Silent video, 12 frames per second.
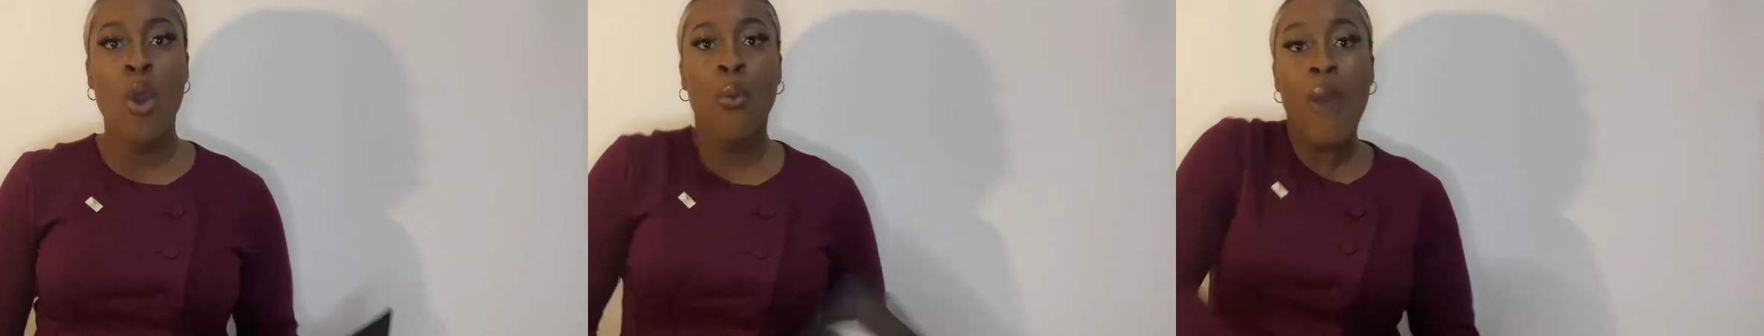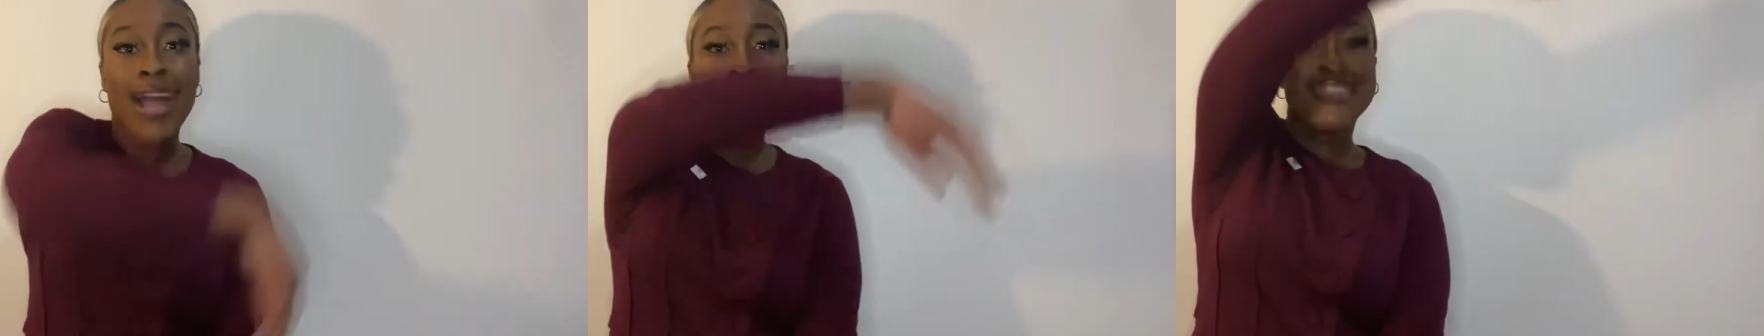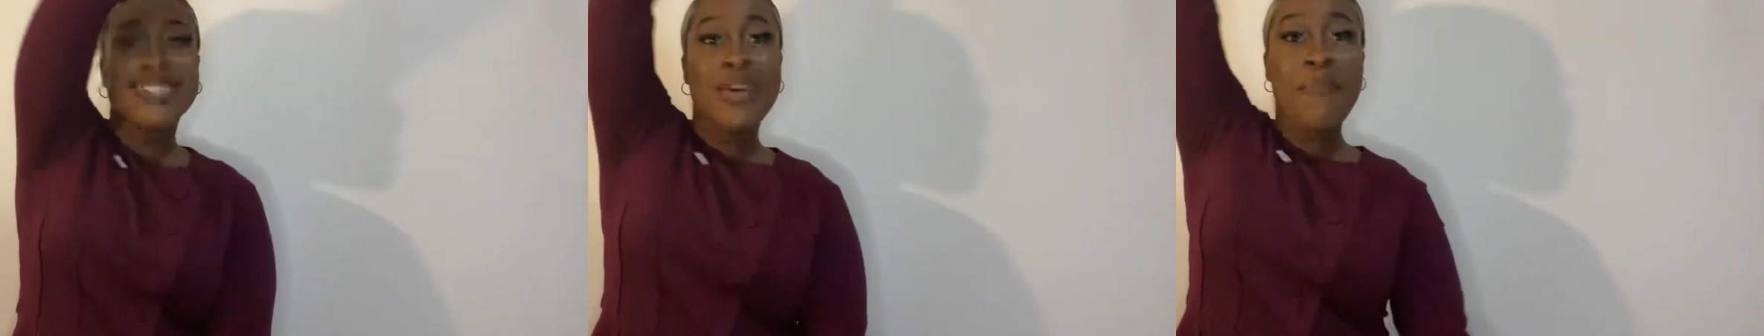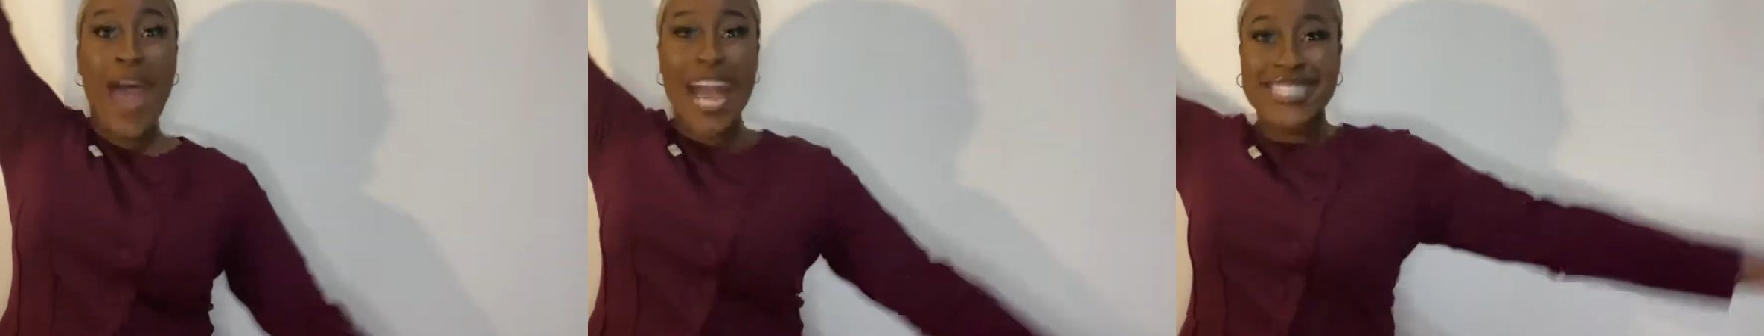Watch the
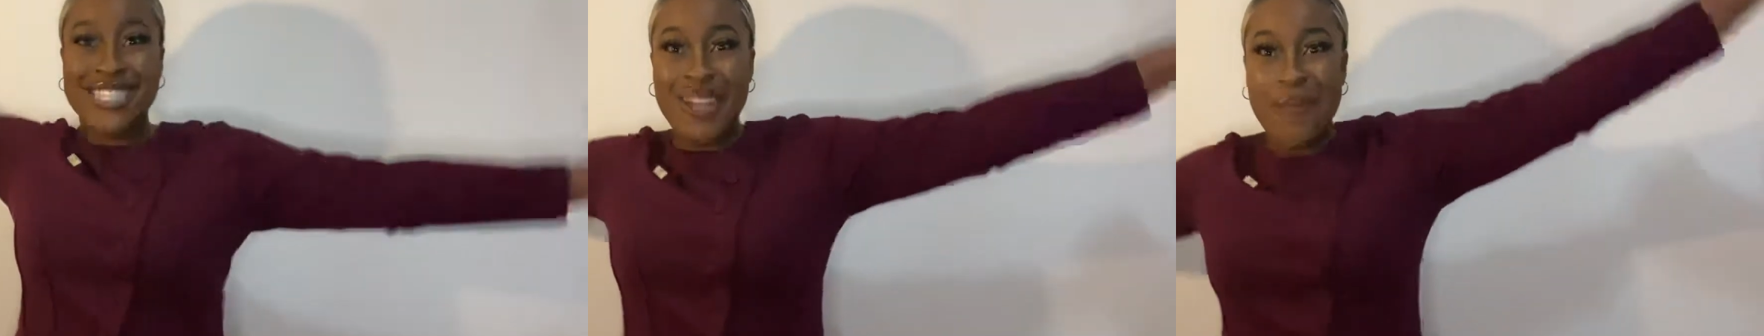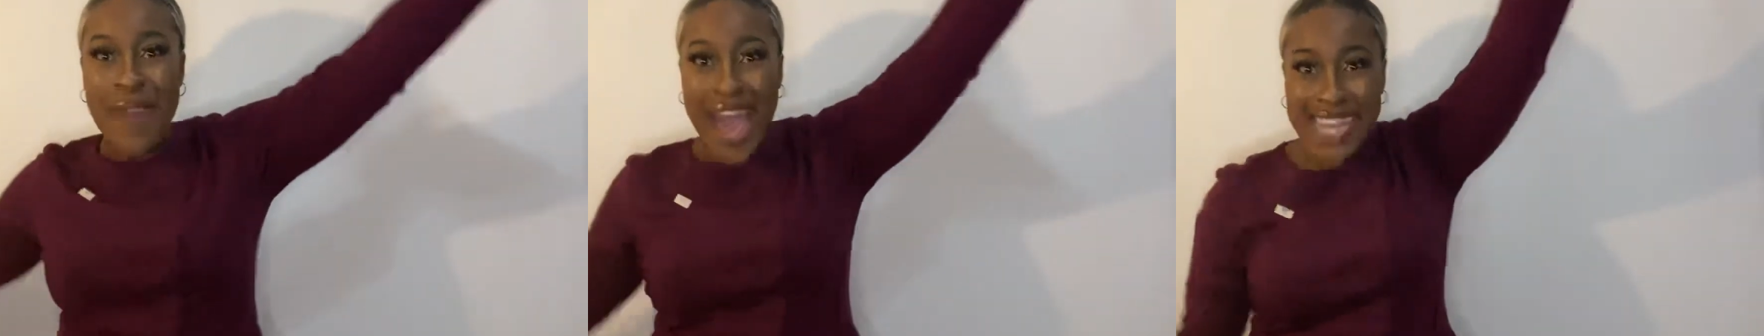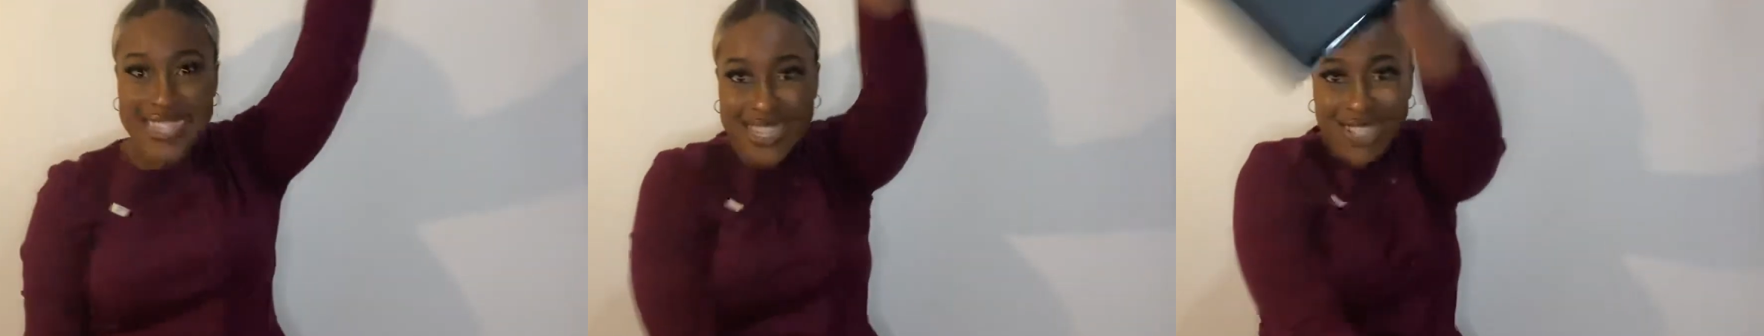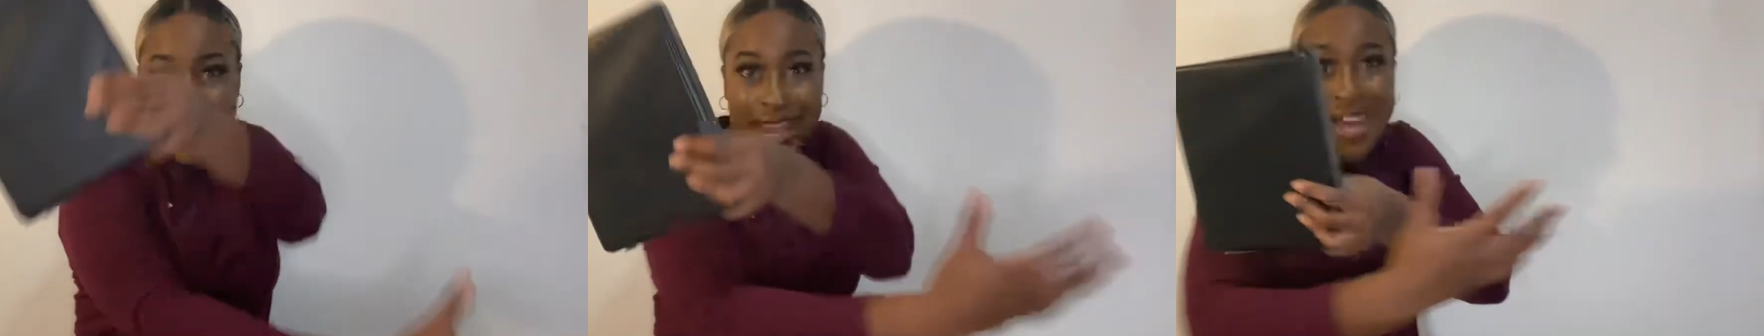master magic trick,